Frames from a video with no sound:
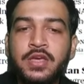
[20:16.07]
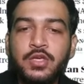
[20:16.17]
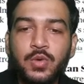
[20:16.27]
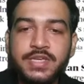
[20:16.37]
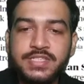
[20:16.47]

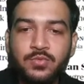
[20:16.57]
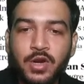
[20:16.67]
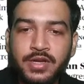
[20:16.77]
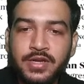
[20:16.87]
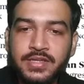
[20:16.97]
USA
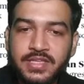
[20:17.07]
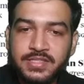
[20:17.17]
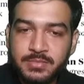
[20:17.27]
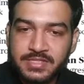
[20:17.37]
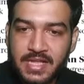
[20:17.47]
wanted
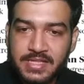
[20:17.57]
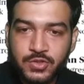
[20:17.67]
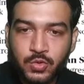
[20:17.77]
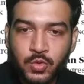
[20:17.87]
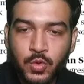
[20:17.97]
these
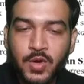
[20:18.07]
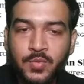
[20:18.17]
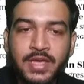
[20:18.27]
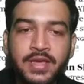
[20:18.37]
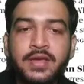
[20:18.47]
missiles to go
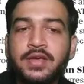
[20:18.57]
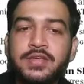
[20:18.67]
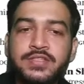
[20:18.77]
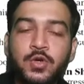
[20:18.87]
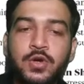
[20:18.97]
away.
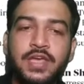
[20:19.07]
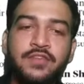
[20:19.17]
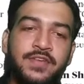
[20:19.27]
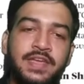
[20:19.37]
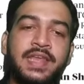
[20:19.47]
So
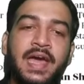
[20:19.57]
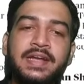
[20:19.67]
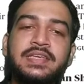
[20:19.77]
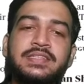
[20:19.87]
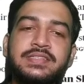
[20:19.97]
if in
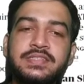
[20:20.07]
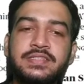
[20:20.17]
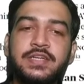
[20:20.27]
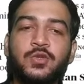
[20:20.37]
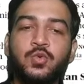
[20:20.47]

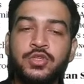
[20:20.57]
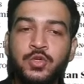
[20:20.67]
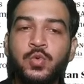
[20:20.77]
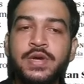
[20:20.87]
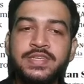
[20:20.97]
1962,
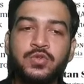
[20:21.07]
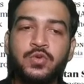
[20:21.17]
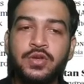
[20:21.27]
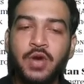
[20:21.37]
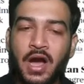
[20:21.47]
US
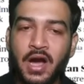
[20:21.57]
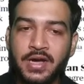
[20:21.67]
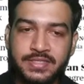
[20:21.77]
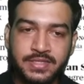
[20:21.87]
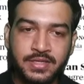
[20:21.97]
could
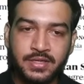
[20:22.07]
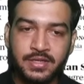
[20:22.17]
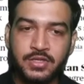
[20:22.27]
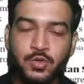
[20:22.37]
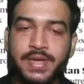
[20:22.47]
ask
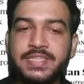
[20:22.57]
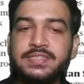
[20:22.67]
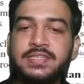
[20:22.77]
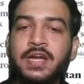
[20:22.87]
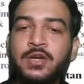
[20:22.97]

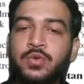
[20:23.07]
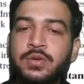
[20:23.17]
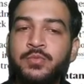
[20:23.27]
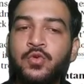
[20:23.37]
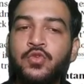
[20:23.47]
USSR to
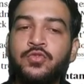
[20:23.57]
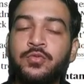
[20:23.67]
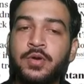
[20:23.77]
remove